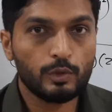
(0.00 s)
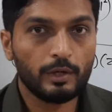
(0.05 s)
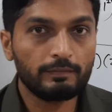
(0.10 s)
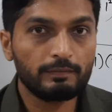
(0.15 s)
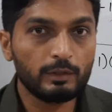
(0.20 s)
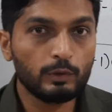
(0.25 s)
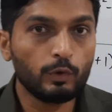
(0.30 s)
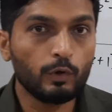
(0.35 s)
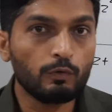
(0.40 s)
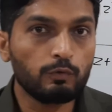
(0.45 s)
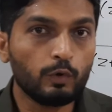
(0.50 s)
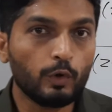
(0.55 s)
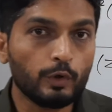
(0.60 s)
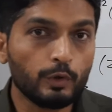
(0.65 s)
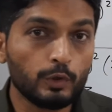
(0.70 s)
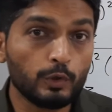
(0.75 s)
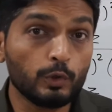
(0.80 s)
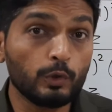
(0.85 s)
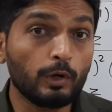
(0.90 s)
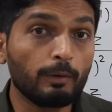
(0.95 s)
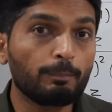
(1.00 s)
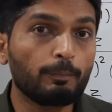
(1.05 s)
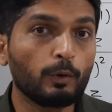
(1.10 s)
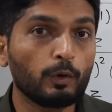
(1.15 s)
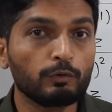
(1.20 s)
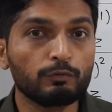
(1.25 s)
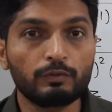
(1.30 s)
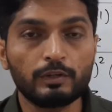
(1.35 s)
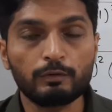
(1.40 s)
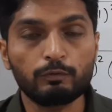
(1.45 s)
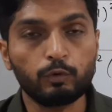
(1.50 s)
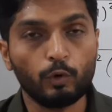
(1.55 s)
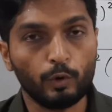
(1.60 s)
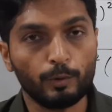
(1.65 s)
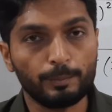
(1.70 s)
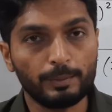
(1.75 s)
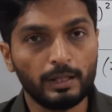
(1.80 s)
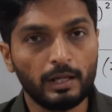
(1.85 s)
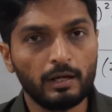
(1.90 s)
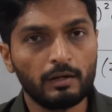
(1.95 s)
So I will go for u upon v
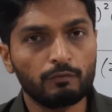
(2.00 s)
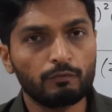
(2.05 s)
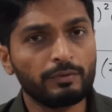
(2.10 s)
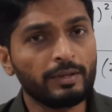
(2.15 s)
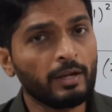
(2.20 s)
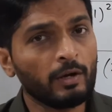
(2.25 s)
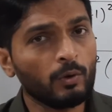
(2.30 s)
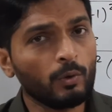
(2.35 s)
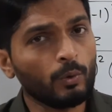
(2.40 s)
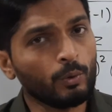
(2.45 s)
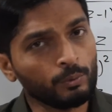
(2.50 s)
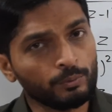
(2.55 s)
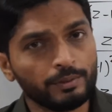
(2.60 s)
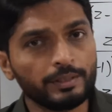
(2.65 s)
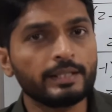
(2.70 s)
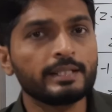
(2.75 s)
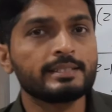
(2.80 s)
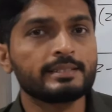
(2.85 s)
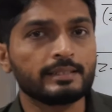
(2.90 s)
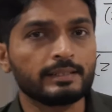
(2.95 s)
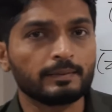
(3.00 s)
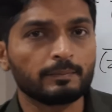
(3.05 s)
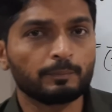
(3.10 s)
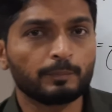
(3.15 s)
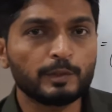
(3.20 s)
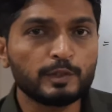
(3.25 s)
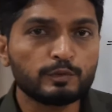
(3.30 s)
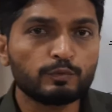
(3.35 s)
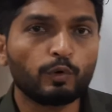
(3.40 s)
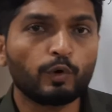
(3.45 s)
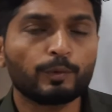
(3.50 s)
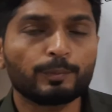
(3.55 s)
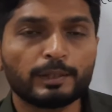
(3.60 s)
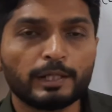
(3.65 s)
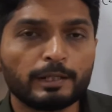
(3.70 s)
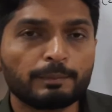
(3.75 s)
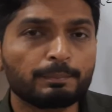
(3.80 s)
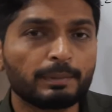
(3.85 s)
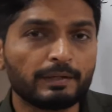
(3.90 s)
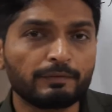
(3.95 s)
formula. We have already seen this
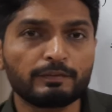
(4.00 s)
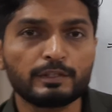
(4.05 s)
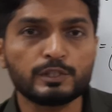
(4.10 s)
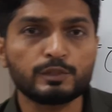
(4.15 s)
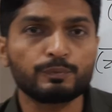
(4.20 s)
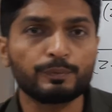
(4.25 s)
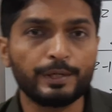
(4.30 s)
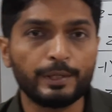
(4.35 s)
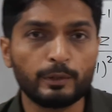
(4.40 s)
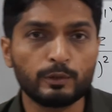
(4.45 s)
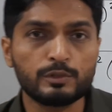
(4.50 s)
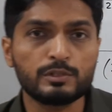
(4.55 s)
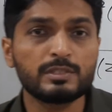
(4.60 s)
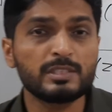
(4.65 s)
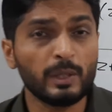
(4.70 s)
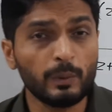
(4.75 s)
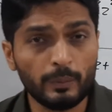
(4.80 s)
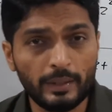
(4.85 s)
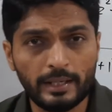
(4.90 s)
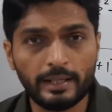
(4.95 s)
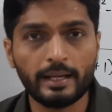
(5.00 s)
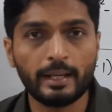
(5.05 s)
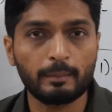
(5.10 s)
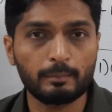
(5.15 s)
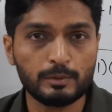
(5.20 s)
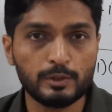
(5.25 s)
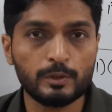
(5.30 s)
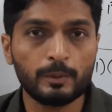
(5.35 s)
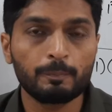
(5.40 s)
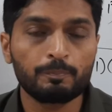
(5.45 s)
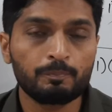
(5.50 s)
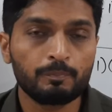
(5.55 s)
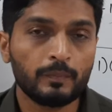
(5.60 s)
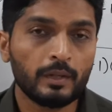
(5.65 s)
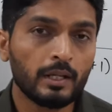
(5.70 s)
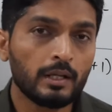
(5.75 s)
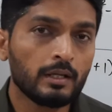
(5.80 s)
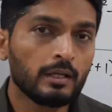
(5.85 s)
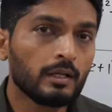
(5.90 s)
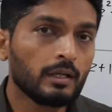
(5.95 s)
formula in previous videos several times.
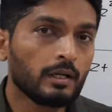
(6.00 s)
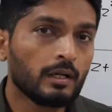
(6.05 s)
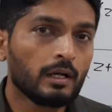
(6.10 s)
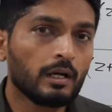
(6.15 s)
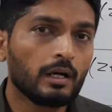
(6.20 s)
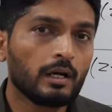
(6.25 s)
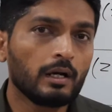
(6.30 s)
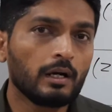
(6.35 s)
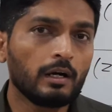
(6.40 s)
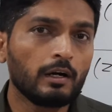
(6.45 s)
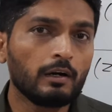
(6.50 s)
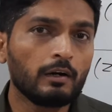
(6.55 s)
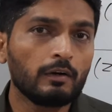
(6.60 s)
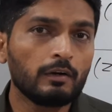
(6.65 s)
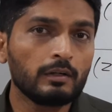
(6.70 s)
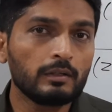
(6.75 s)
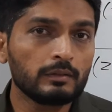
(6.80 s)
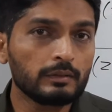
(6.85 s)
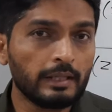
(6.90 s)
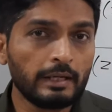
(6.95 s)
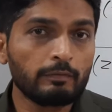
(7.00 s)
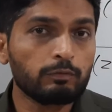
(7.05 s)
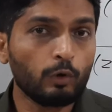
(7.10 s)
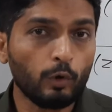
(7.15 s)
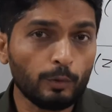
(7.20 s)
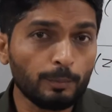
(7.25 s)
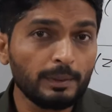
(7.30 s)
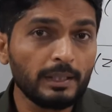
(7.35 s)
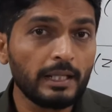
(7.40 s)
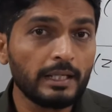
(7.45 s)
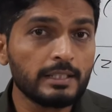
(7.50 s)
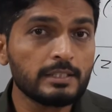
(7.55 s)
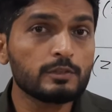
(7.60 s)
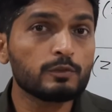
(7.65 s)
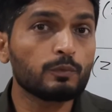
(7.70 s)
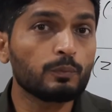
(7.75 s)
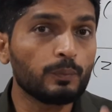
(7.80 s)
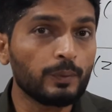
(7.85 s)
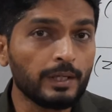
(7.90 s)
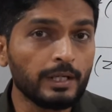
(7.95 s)
That formula
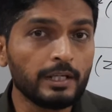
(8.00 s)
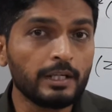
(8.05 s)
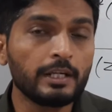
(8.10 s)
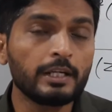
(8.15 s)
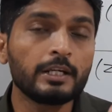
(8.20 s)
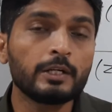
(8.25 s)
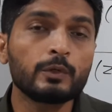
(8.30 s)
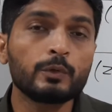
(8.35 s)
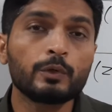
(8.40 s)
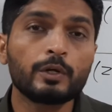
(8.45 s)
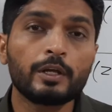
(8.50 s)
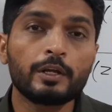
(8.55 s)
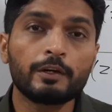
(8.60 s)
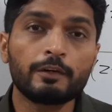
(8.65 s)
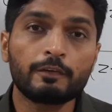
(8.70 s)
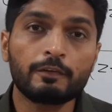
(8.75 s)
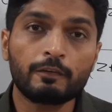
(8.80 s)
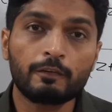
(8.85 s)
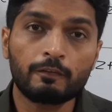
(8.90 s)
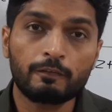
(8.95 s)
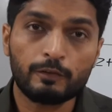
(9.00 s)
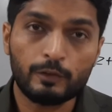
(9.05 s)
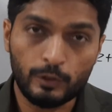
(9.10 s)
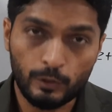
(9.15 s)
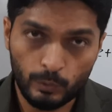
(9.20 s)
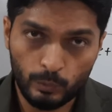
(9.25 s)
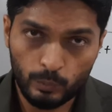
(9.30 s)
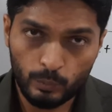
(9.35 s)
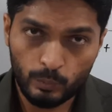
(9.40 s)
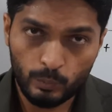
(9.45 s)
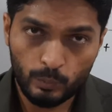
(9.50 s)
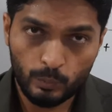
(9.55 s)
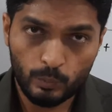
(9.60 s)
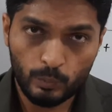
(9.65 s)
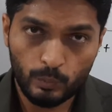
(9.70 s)
is v into derivative of u